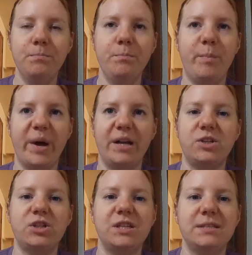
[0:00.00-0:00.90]
but
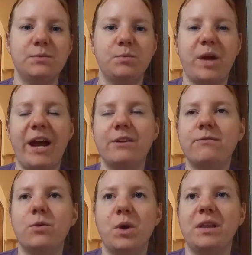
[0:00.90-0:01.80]
she's kind of
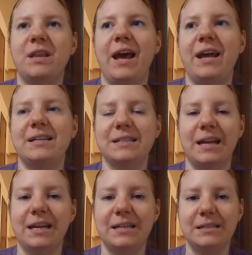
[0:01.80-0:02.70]
the one that
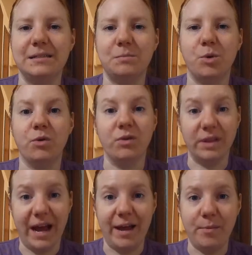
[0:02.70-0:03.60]
is more
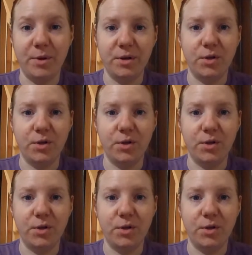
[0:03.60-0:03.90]
reliable.